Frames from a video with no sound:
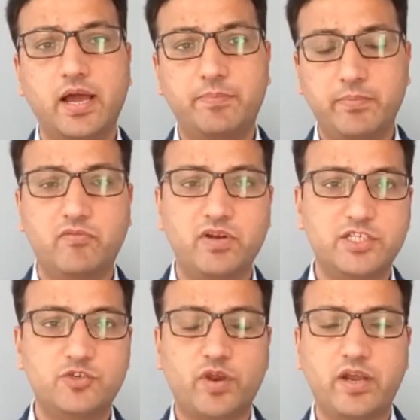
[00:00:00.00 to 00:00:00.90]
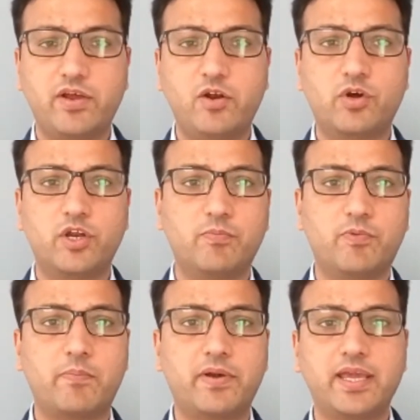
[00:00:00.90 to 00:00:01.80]
People will straight away look at your
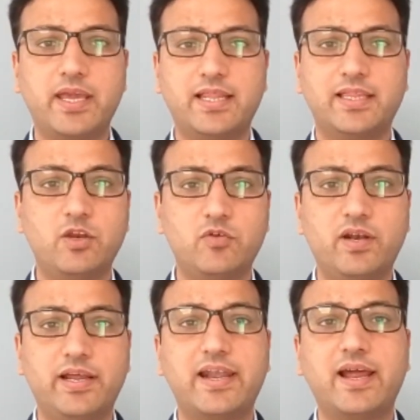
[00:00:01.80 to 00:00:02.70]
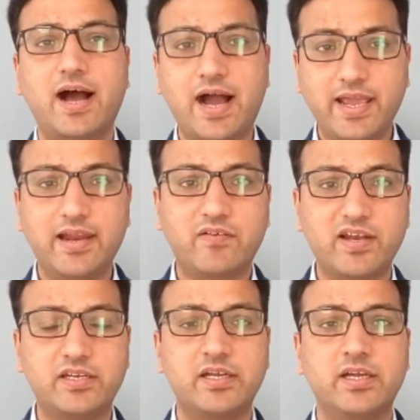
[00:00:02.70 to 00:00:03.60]
property, and then you will get a higher
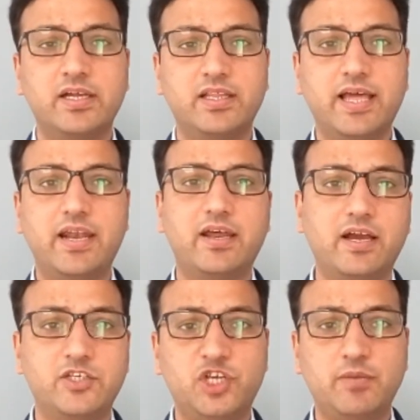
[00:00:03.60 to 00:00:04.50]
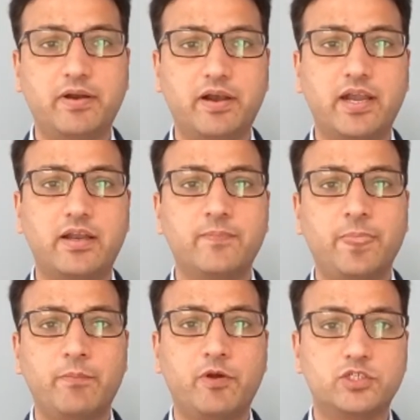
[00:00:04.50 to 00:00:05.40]
rent than a cheaper rent.
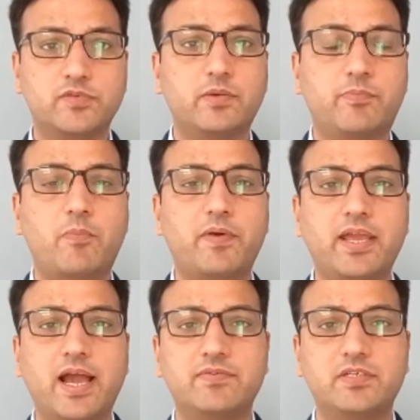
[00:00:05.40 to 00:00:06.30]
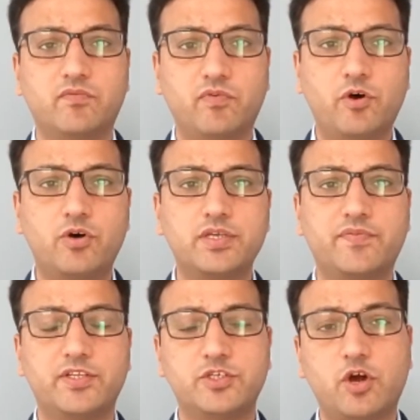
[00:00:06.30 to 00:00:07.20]
Because if the property has some flaws,
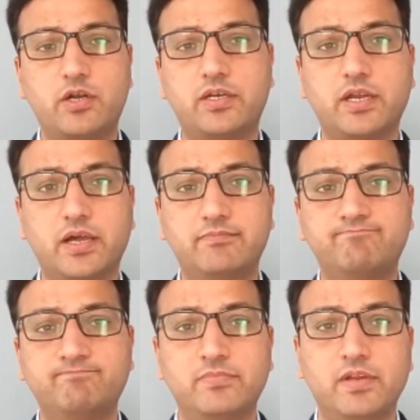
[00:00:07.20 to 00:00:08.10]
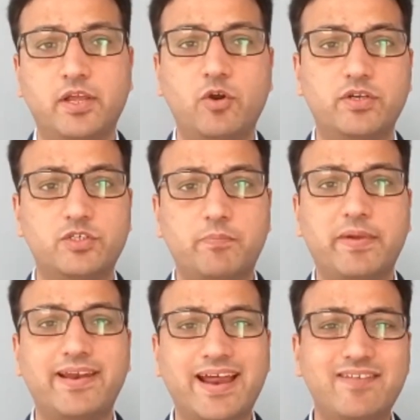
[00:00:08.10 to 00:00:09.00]
if it's not it's not
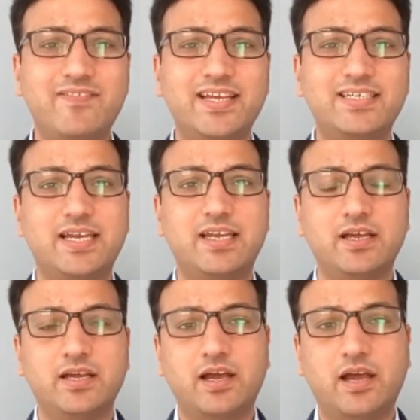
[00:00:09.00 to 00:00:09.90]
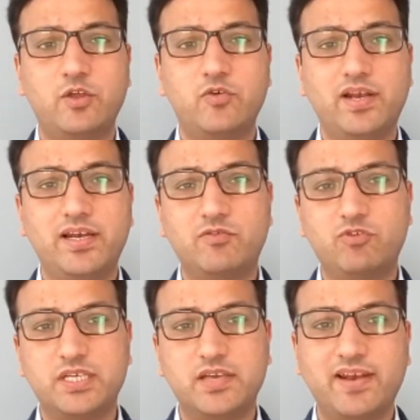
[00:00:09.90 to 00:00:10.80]
been renovated, you will
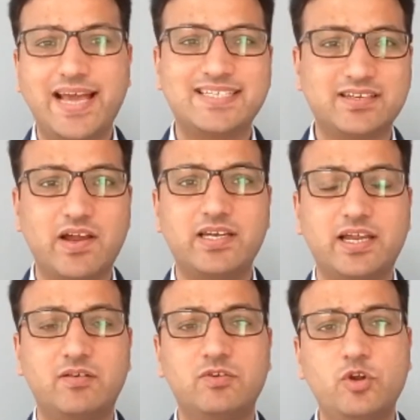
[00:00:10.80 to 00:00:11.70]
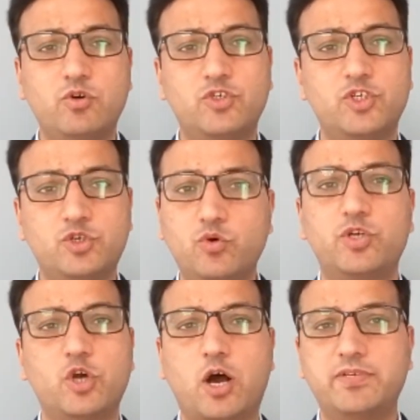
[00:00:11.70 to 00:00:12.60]
receive less rent. And just do
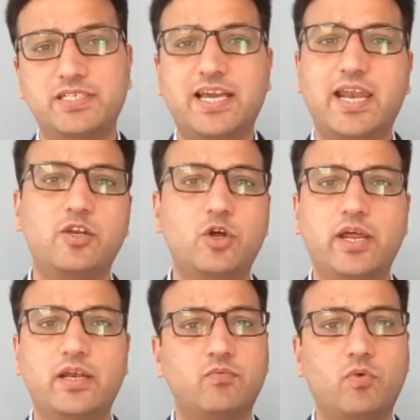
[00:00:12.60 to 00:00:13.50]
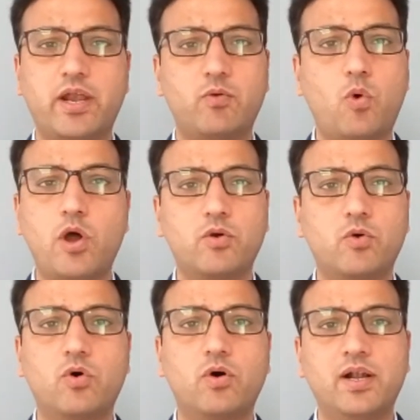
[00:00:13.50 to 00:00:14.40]
a job, just get it done at one
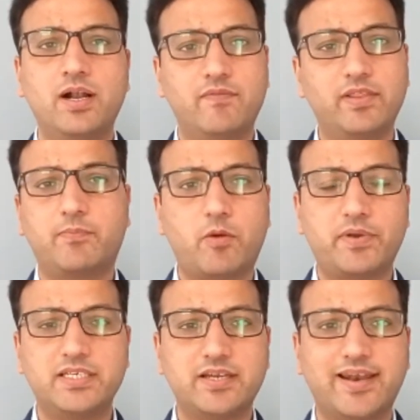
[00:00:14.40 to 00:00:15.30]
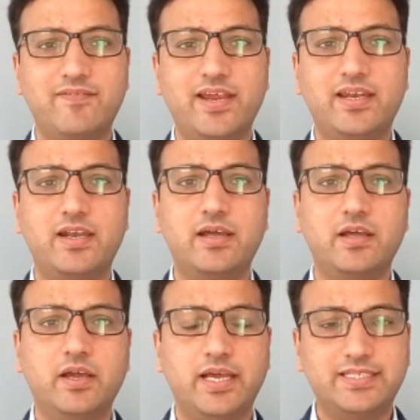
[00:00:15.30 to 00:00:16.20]
go. When the property is renovated,
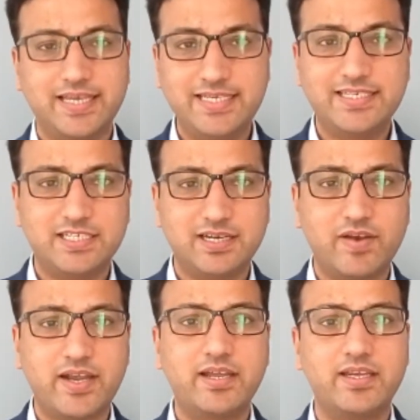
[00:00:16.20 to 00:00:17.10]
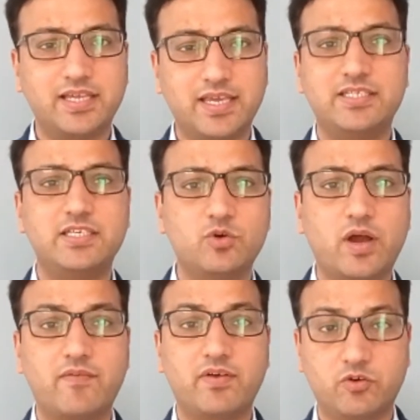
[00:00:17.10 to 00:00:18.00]
it's easy to rent, it's easy to
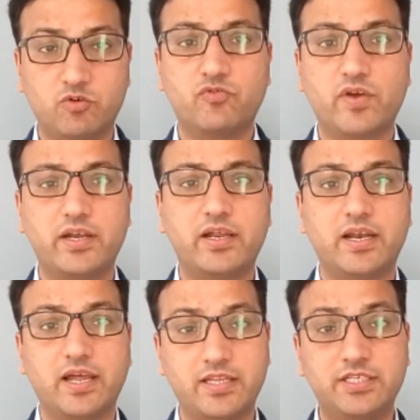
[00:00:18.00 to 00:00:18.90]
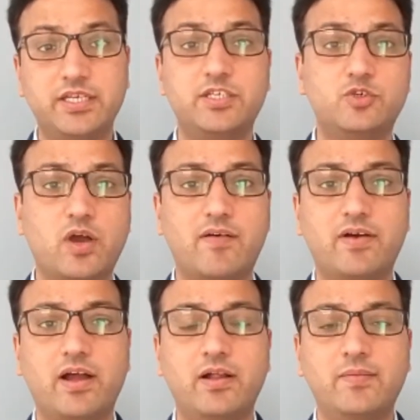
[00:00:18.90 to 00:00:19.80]
have a good rent, and it's easy to have
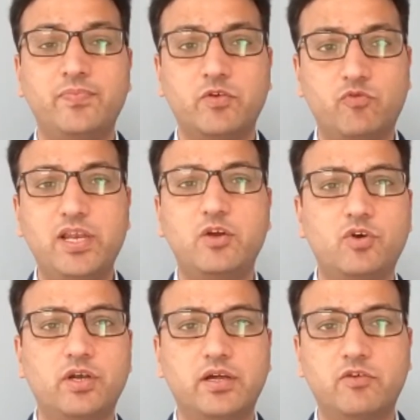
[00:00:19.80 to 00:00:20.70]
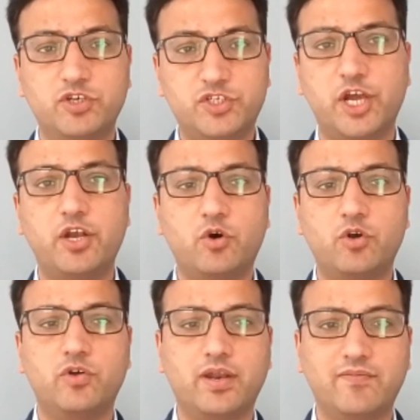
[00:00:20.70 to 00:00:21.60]
a really good return
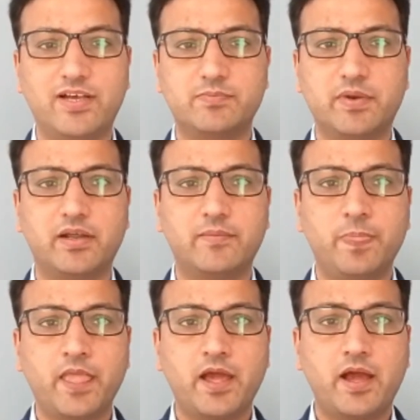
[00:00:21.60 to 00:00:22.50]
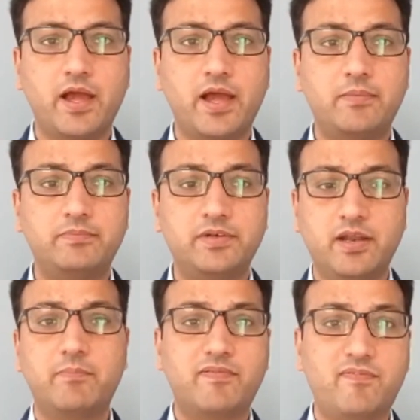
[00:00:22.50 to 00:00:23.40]
on your investment.
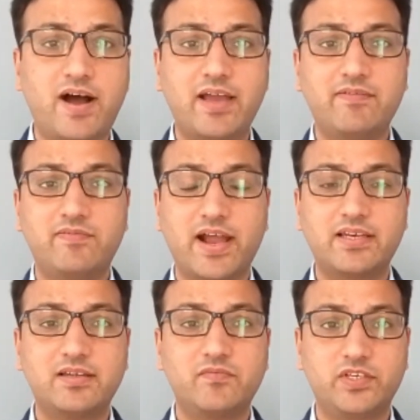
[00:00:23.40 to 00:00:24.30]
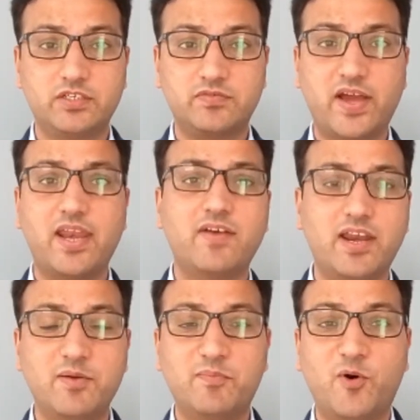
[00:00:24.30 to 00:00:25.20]
Number 5 fact, which is
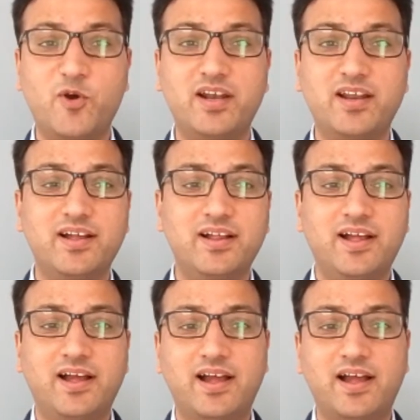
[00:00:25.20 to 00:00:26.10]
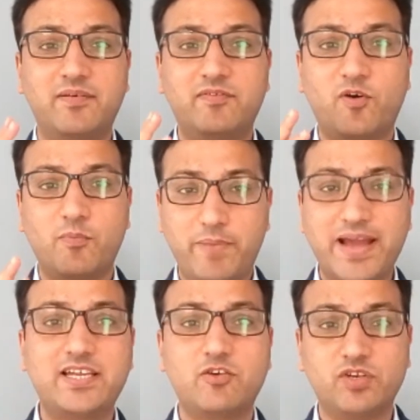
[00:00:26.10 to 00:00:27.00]
very important, for
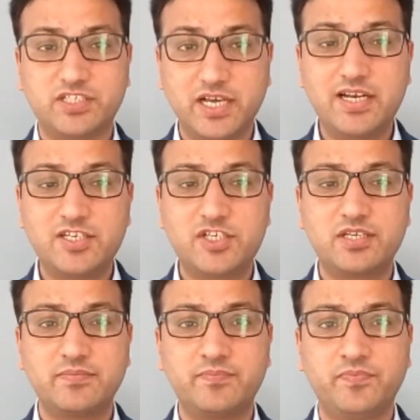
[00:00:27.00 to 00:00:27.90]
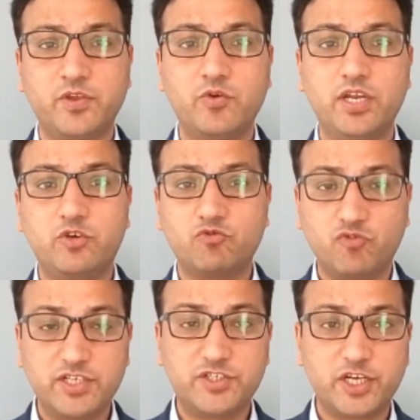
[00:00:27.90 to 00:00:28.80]
better results, you need to
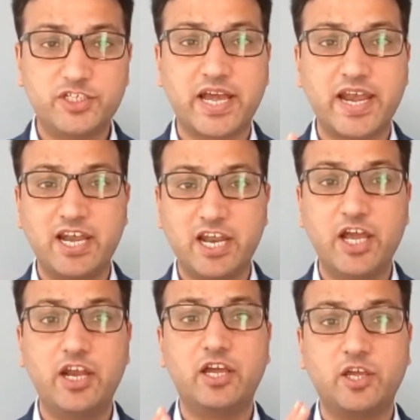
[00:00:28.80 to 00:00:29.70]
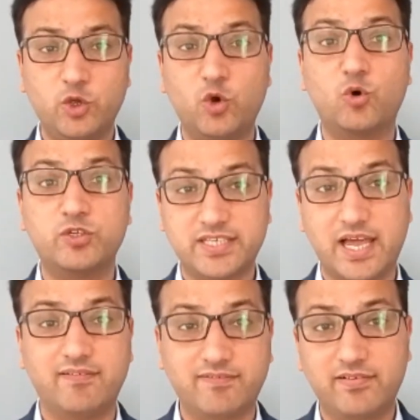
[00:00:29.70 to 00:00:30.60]
research and learn
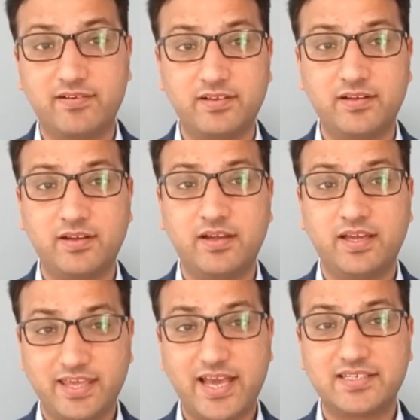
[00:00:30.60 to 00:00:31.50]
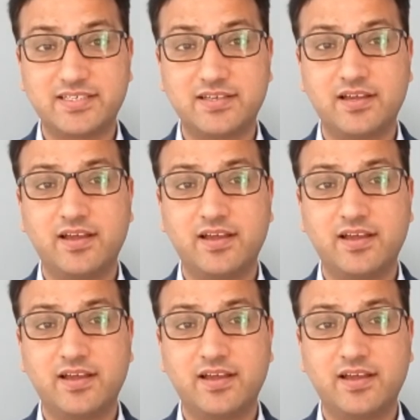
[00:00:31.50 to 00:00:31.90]
yourself. Yes,